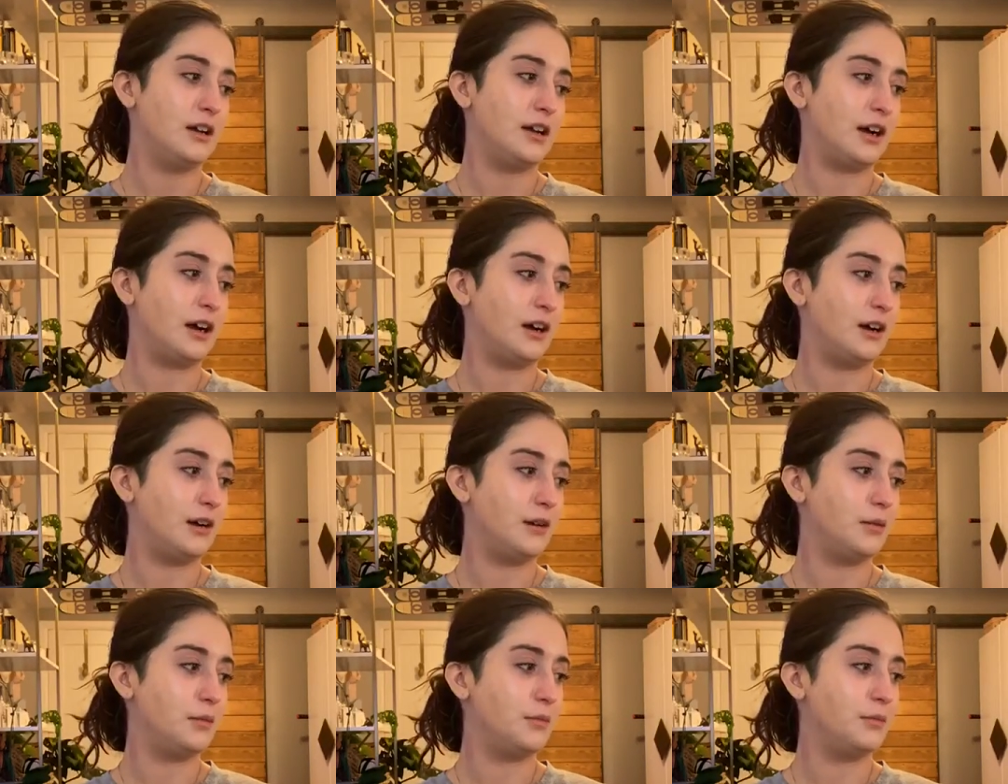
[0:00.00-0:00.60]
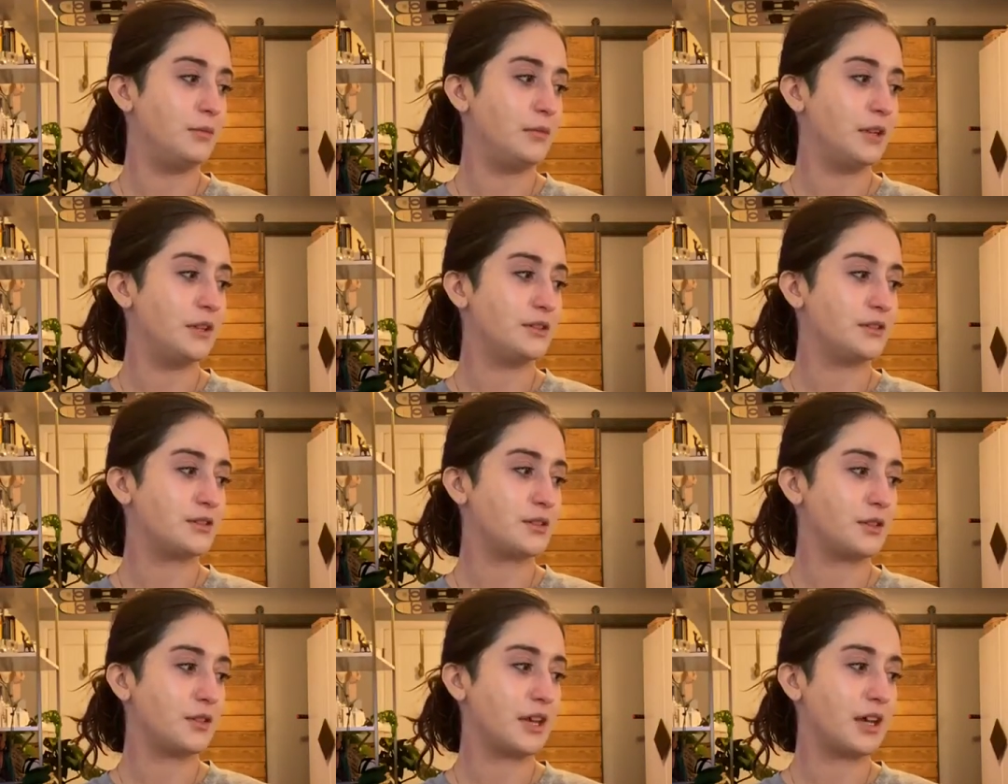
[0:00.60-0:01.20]

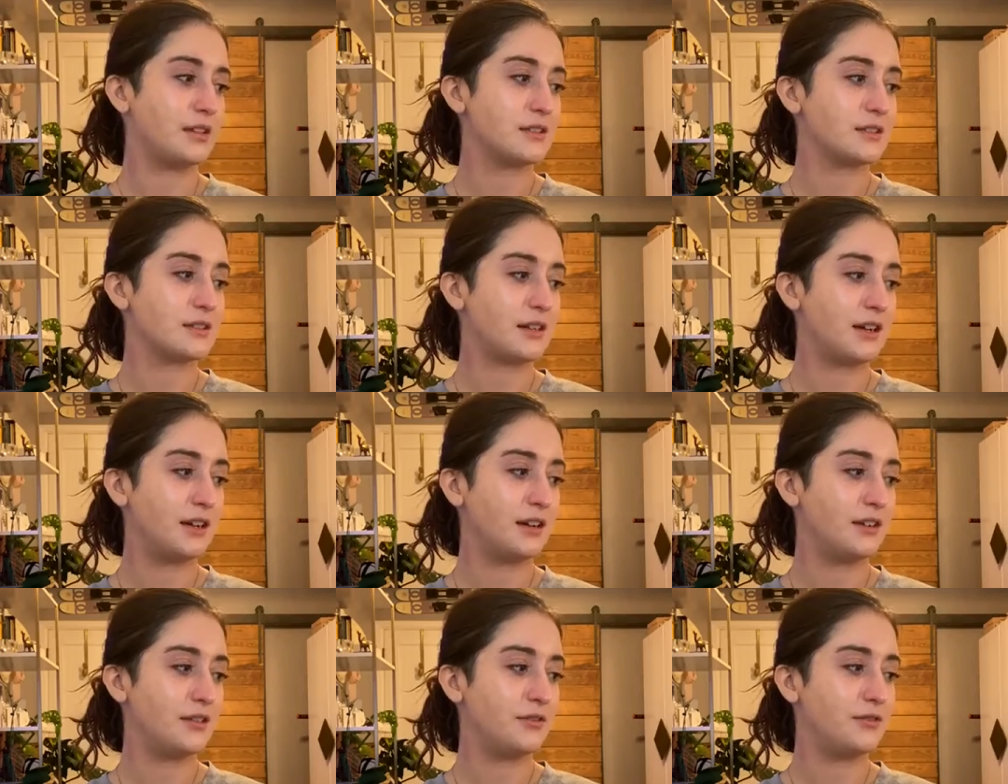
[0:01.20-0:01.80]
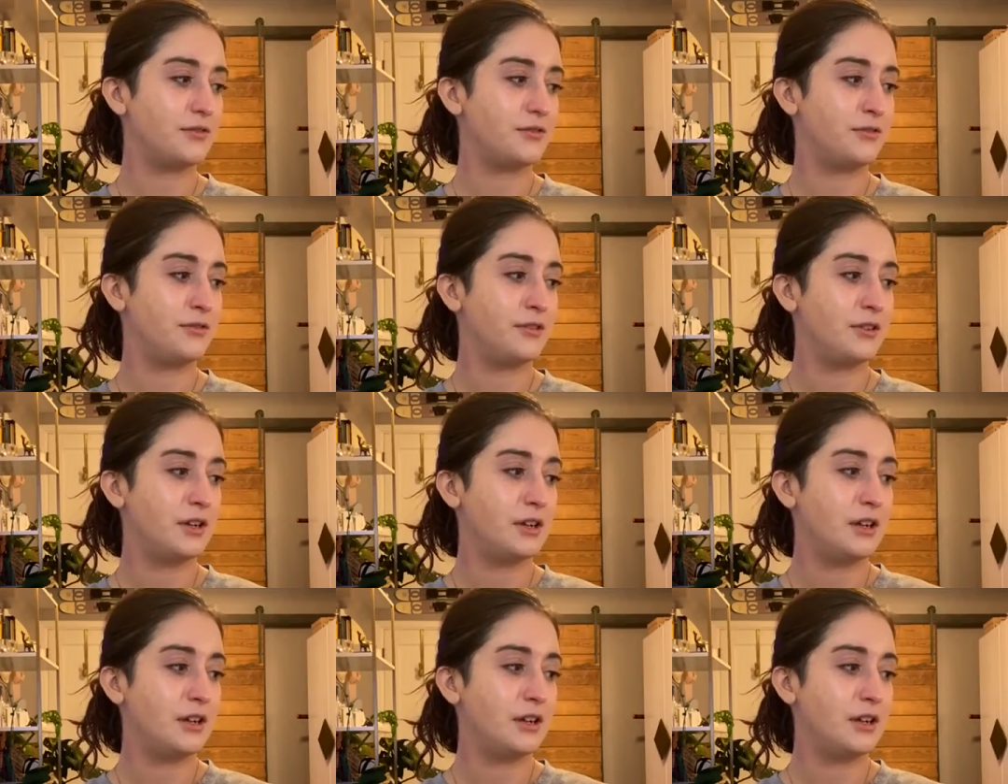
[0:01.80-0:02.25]
and so that's kind of